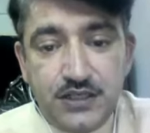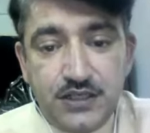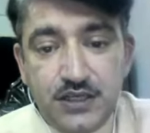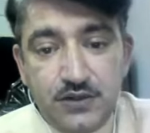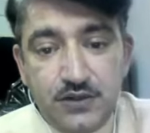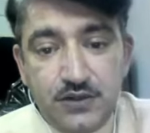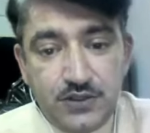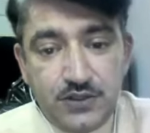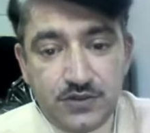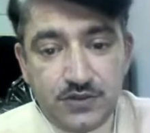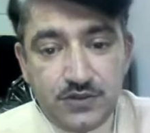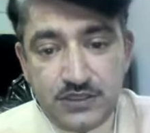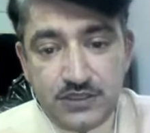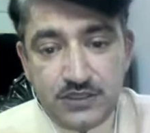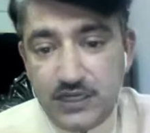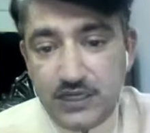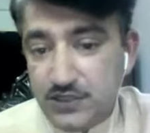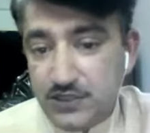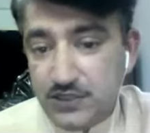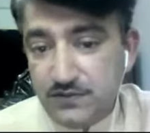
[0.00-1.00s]
which was
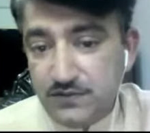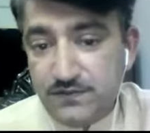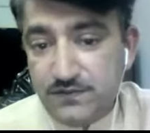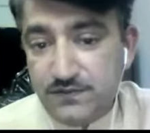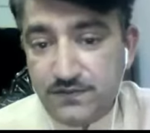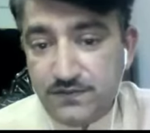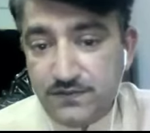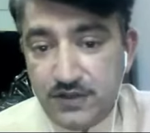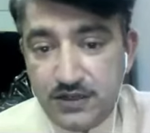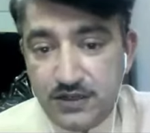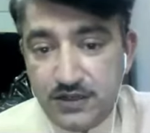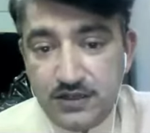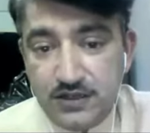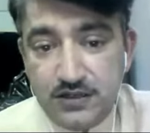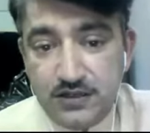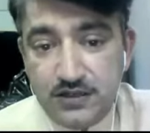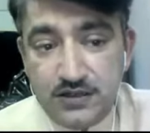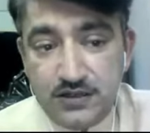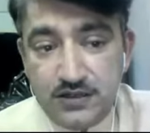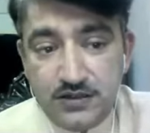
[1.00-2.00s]
the age of
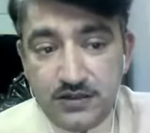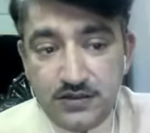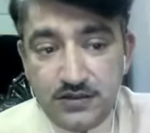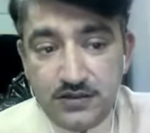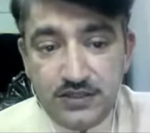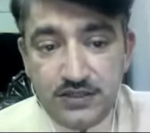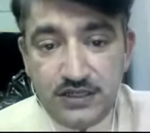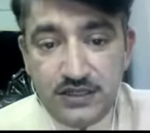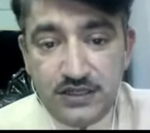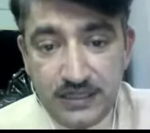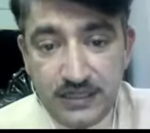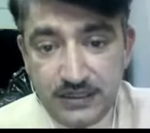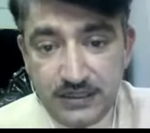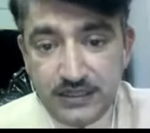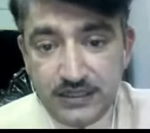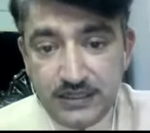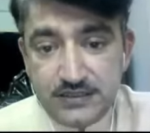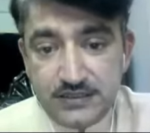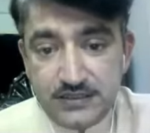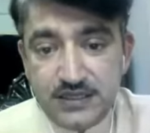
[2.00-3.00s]
their
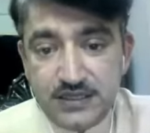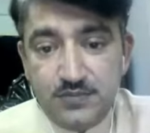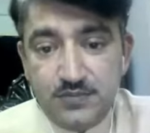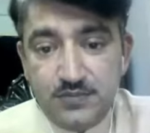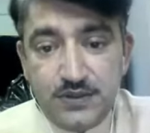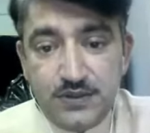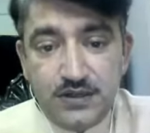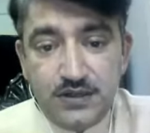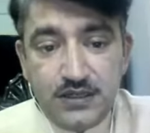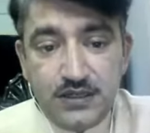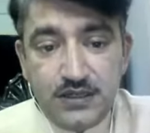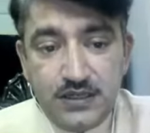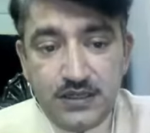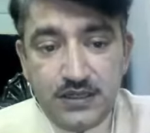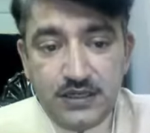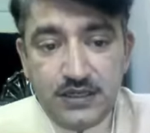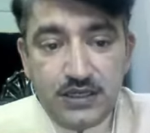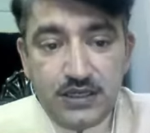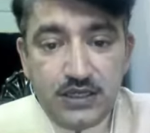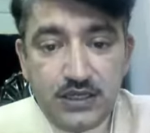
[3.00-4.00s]
youngest sample.
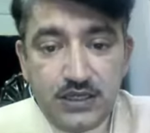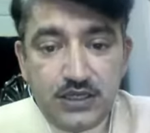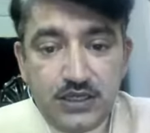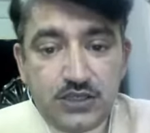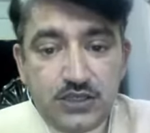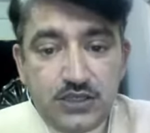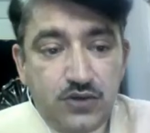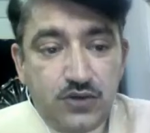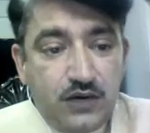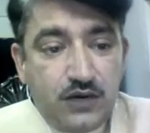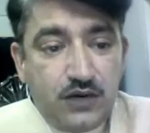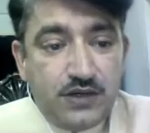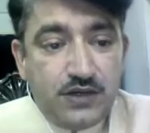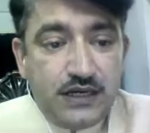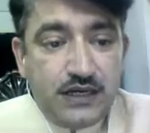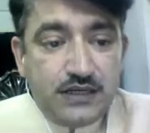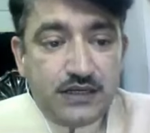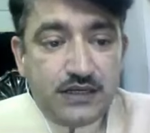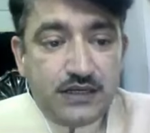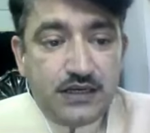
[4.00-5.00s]
So our
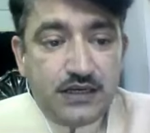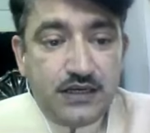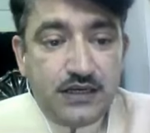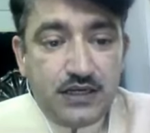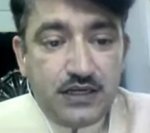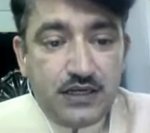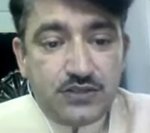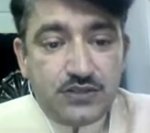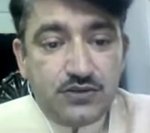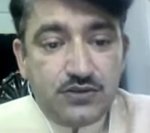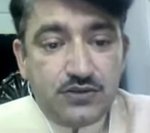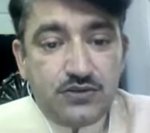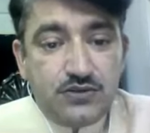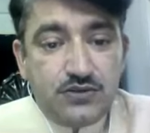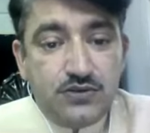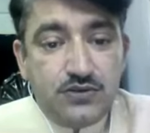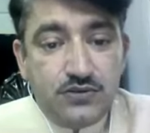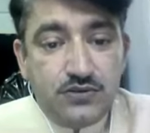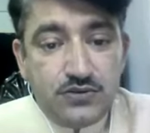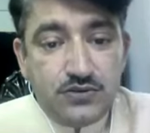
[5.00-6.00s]
data
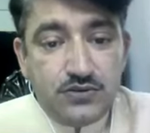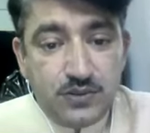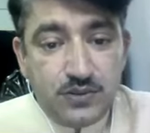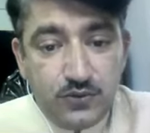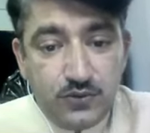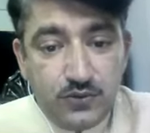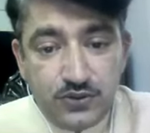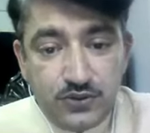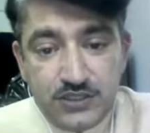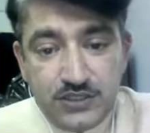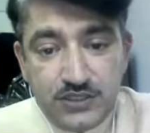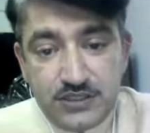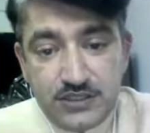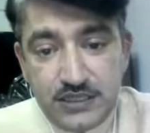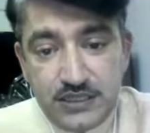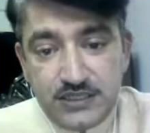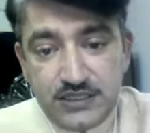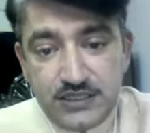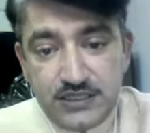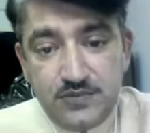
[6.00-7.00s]
also support this
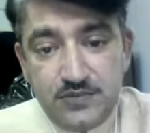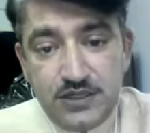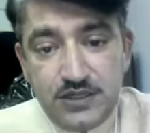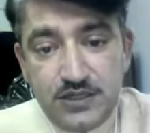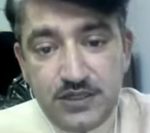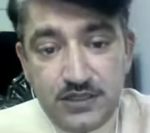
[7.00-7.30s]
estimate.